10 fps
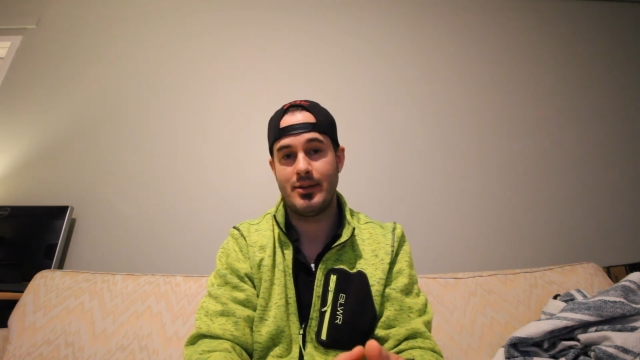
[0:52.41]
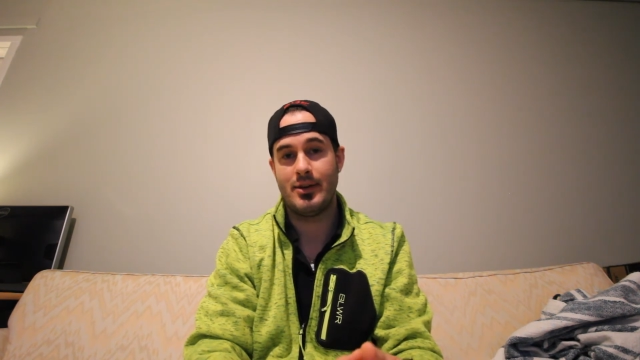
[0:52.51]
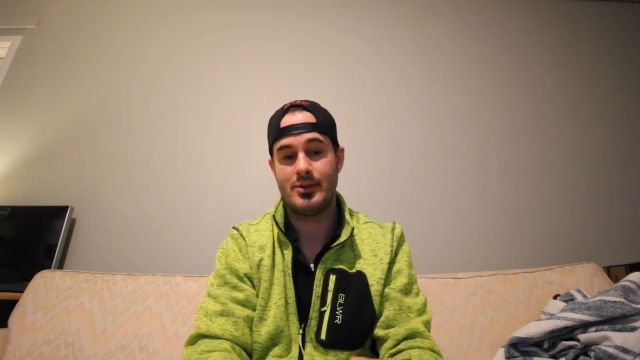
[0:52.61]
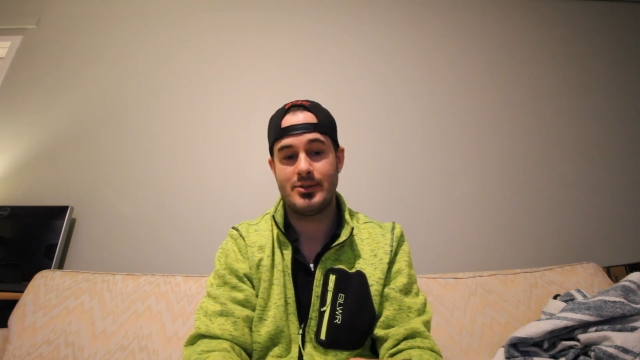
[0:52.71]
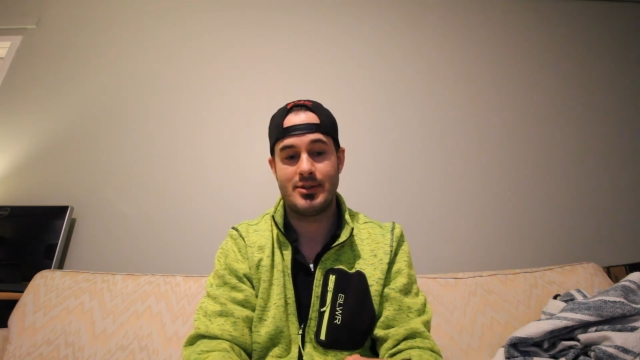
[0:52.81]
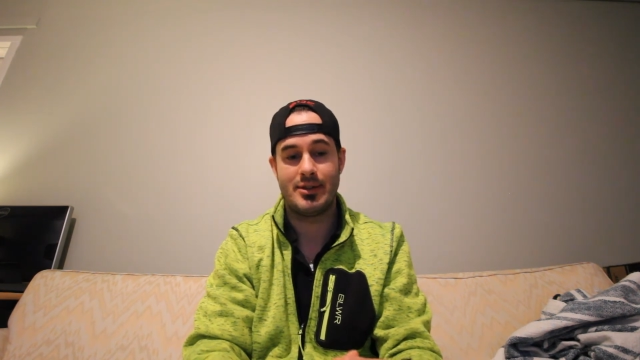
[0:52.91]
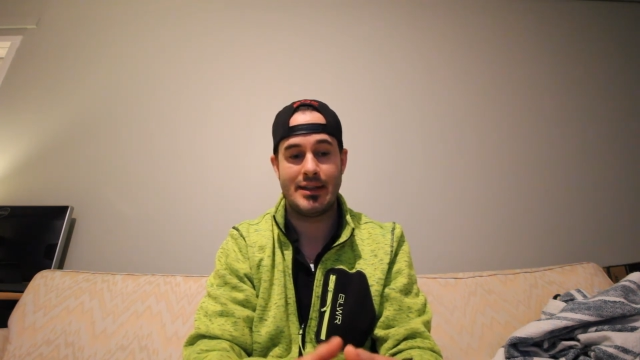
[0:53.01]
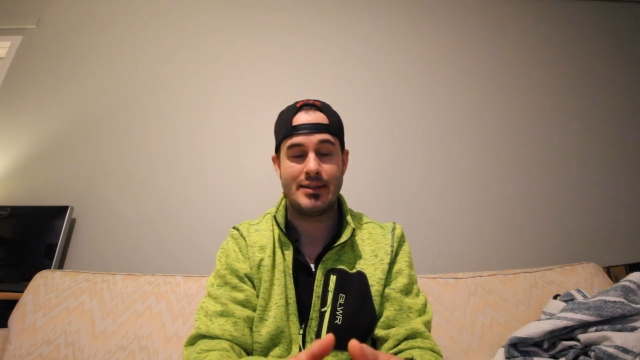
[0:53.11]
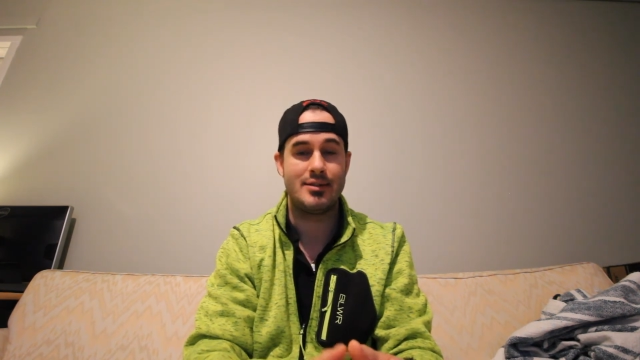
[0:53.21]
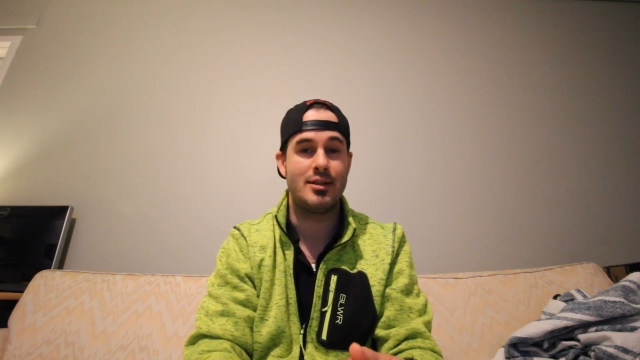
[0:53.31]
answered
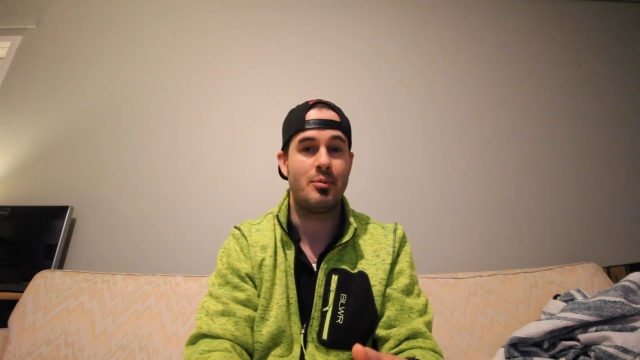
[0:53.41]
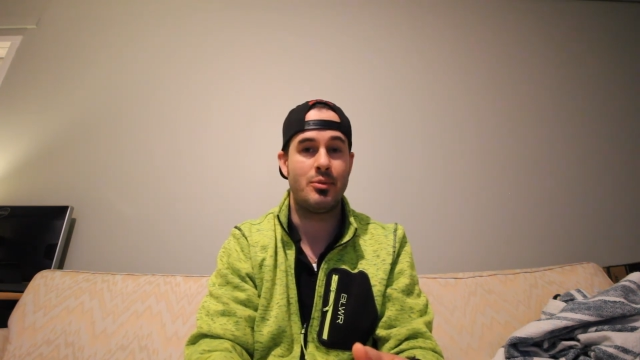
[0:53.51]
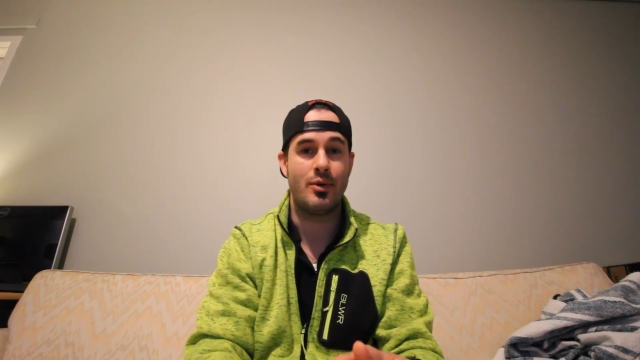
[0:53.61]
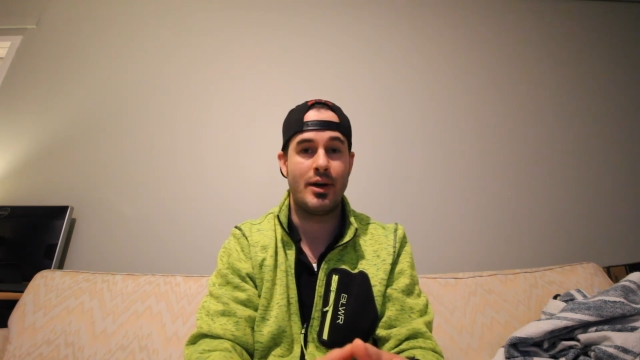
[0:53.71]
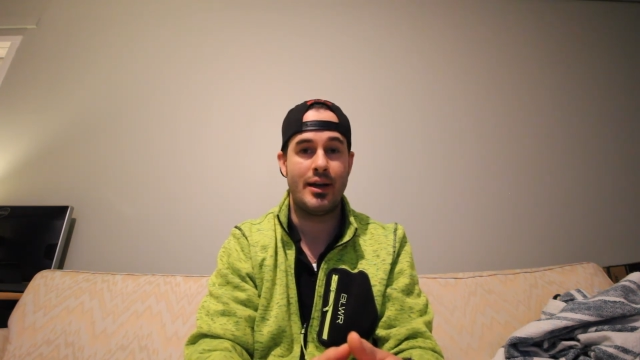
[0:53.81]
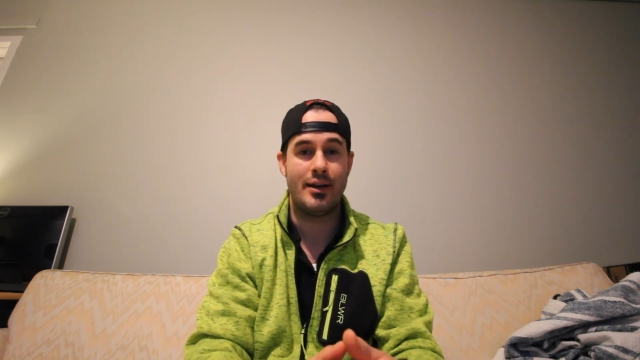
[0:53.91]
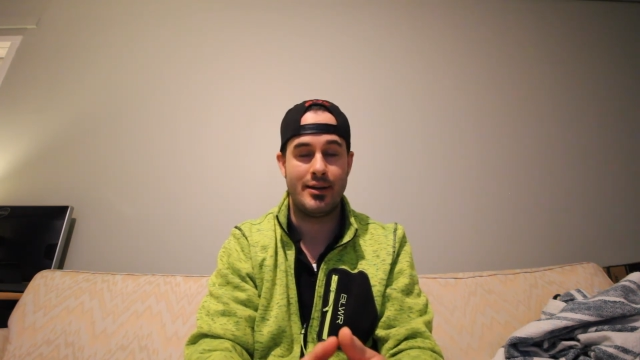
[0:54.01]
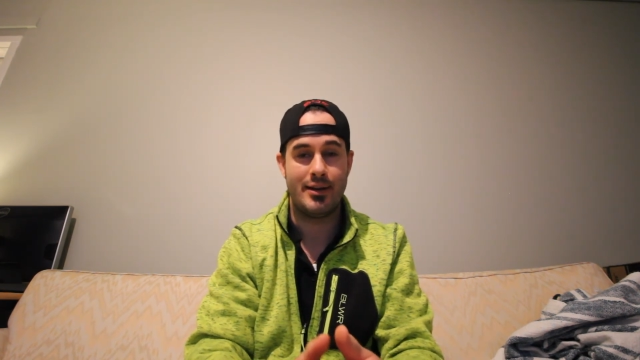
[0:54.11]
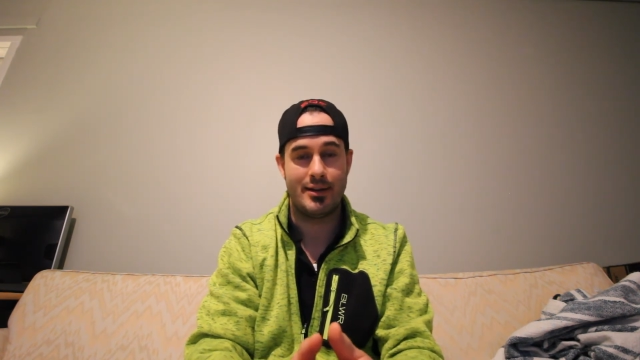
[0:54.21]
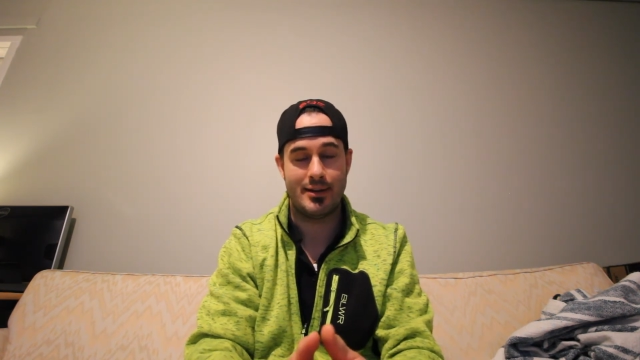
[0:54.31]
in some way
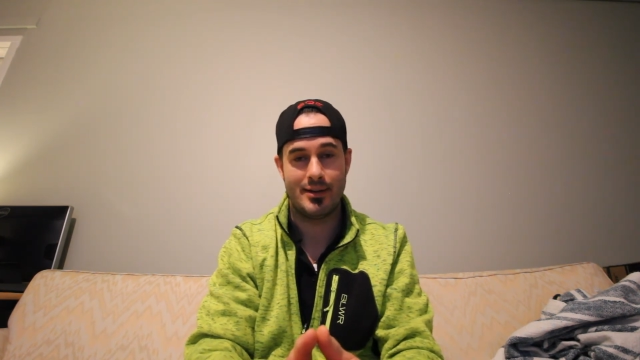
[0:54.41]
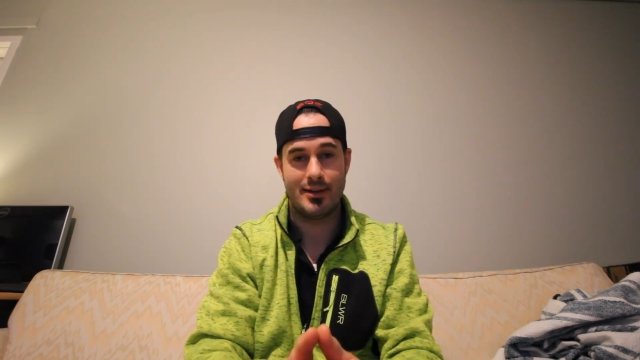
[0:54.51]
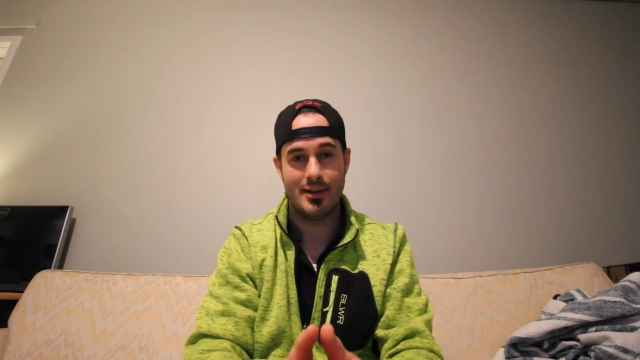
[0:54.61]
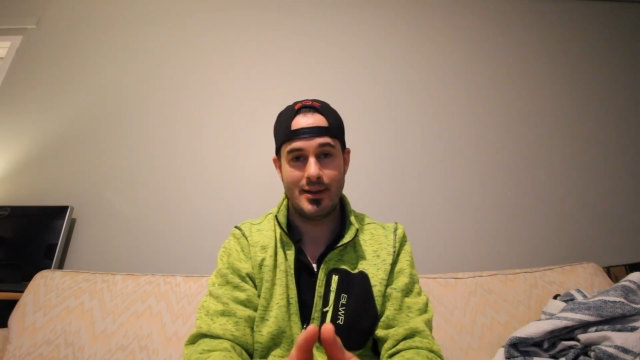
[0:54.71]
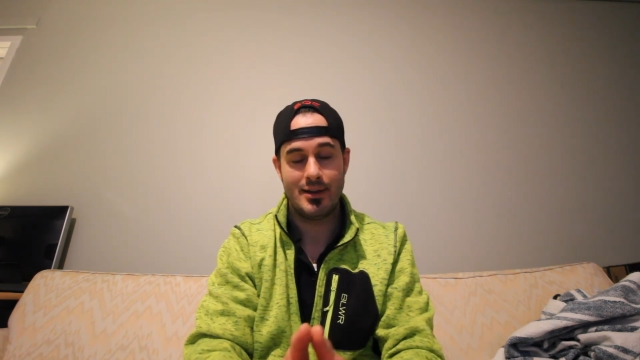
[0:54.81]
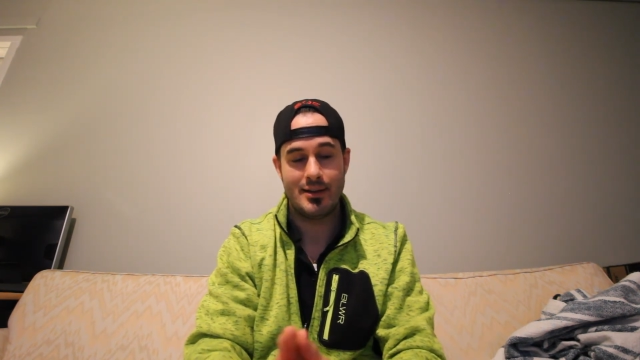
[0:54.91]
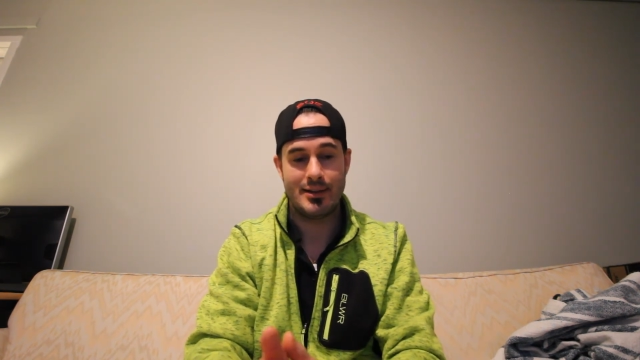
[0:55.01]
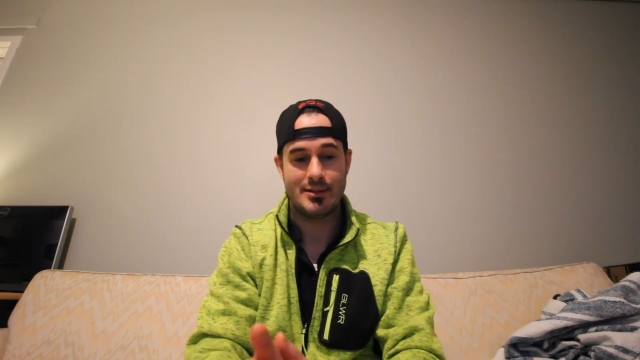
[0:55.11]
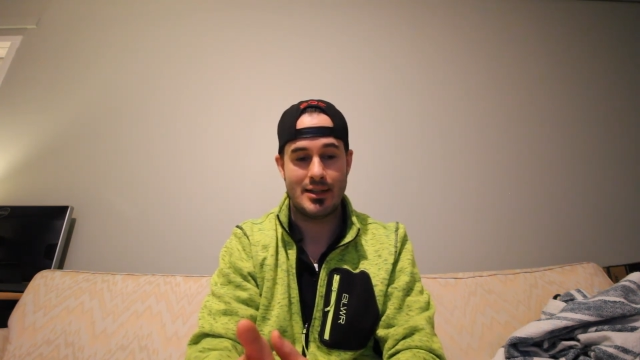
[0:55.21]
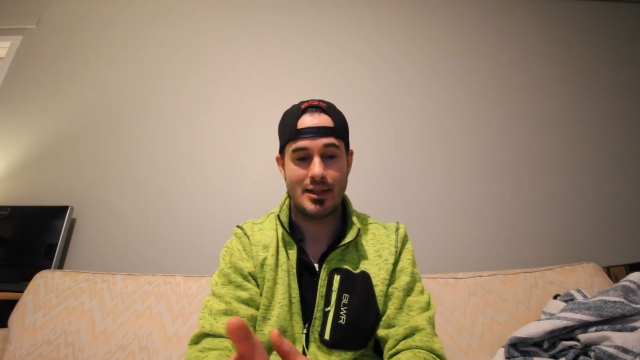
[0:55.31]
in
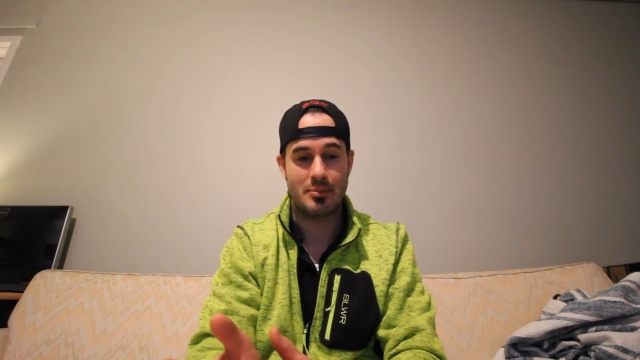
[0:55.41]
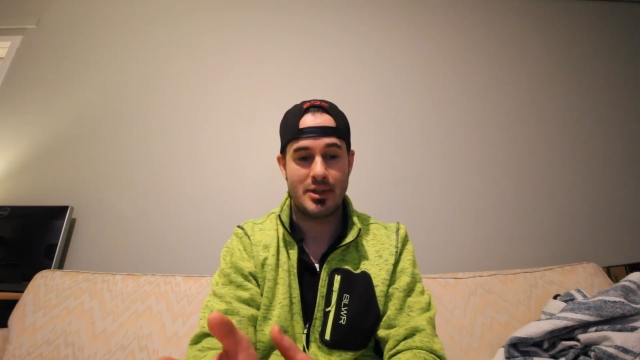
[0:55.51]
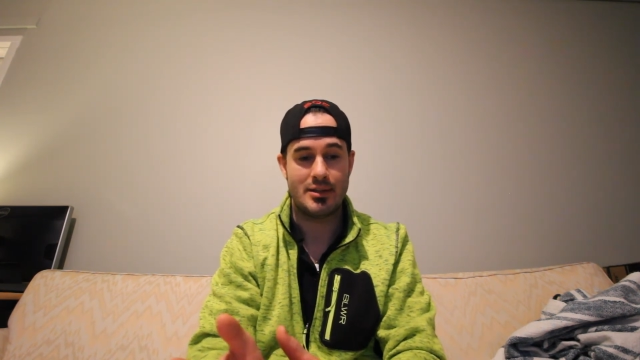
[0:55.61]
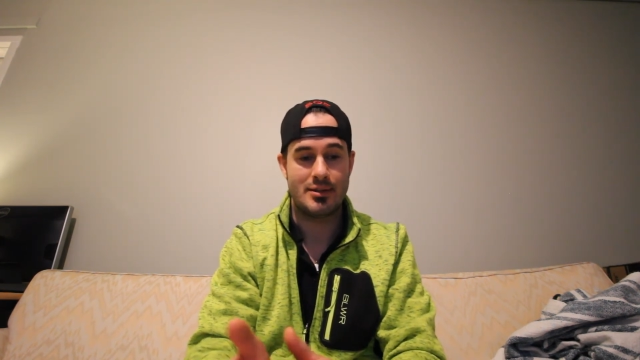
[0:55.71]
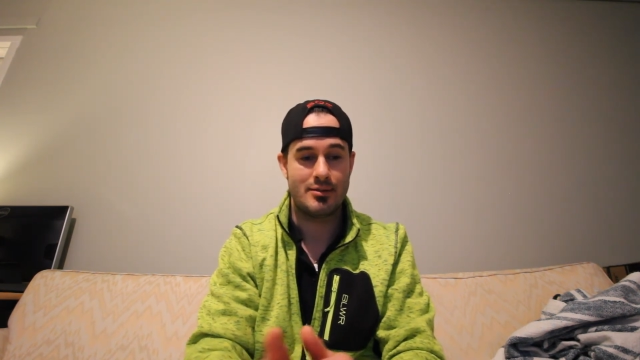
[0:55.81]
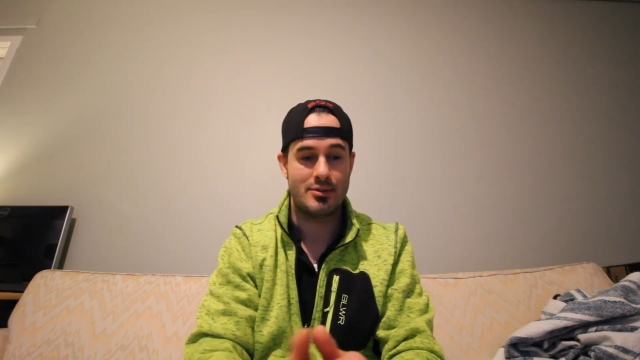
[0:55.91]
this segment.